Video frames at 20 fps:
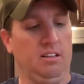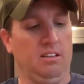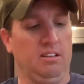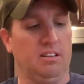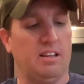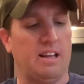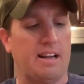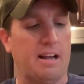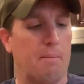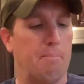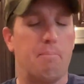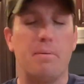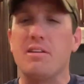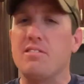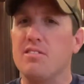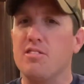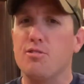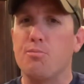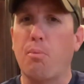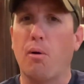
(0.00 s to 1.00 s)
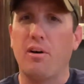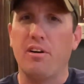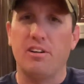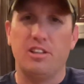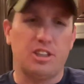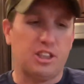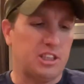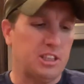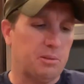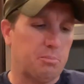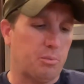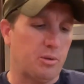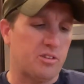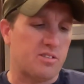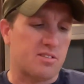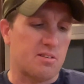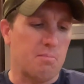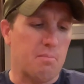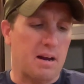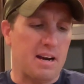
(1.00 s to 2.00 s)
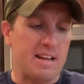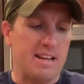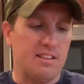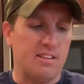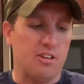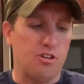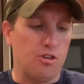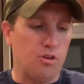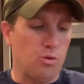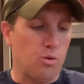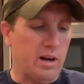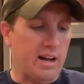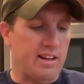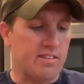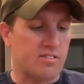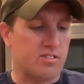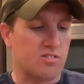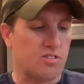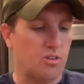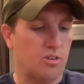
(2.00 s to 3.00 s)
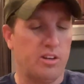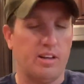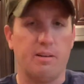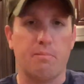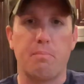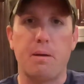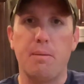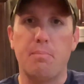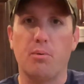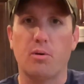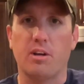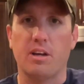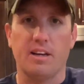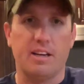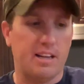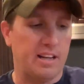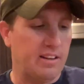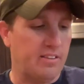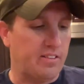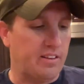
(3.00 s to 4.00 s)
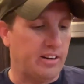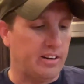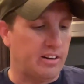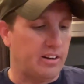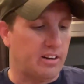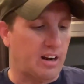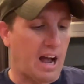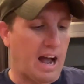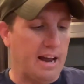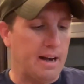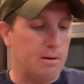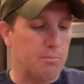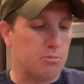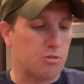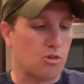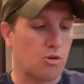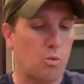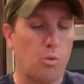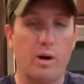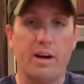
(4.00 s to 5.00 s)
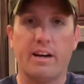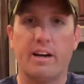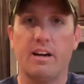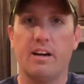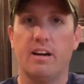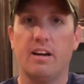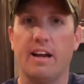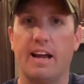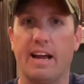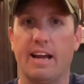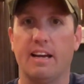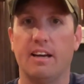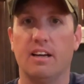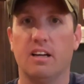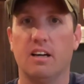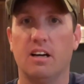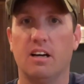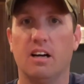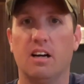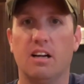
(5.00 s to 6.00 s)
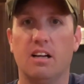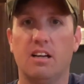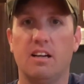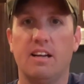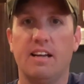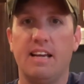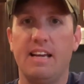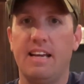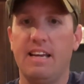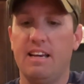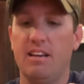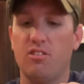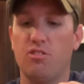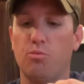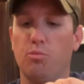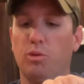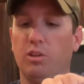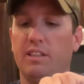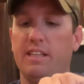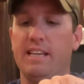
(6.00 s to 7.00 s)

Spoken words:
like a business partnership with somebody in the US so that people could get their items quick, and he doesn't really